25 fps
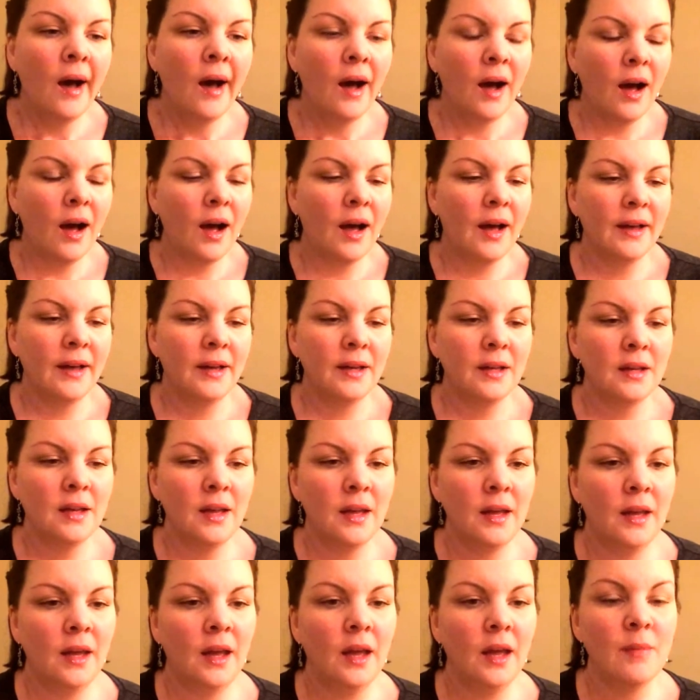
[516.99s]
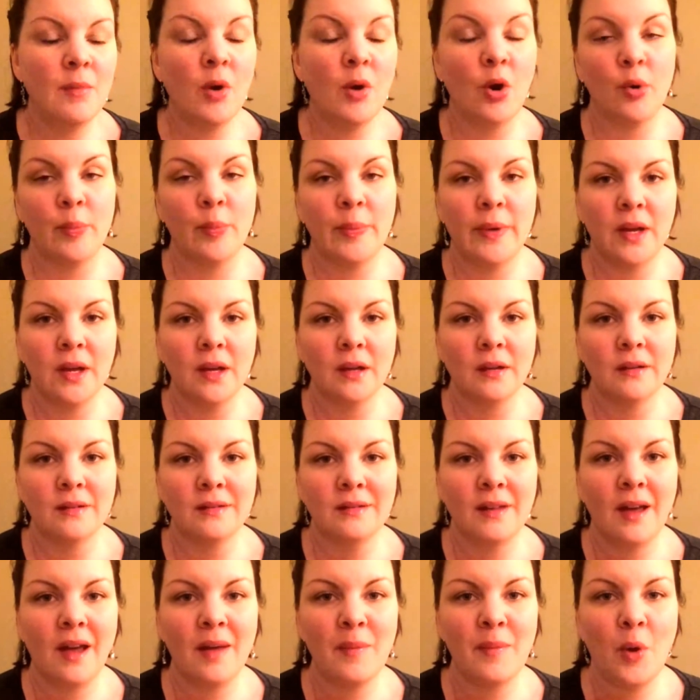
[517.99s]
I am hoping.
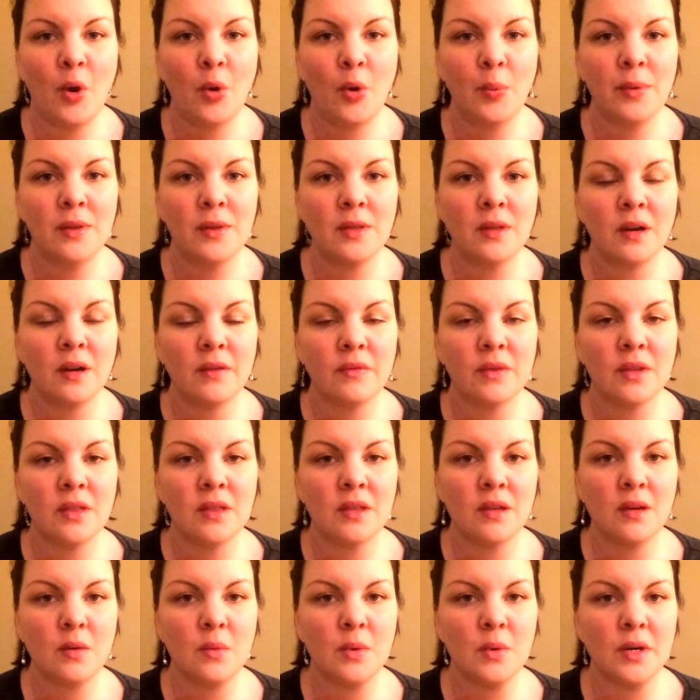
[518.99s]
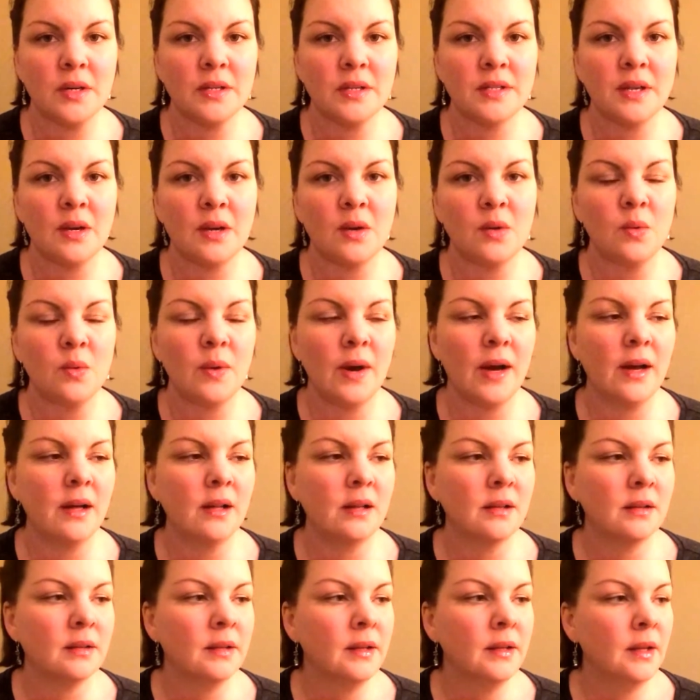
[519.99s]
I'm hoping that everything works out
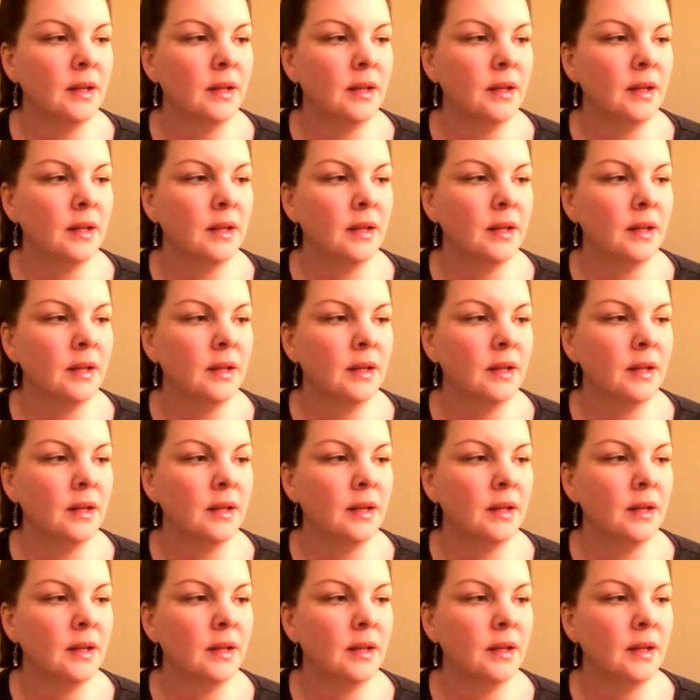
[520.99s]
well.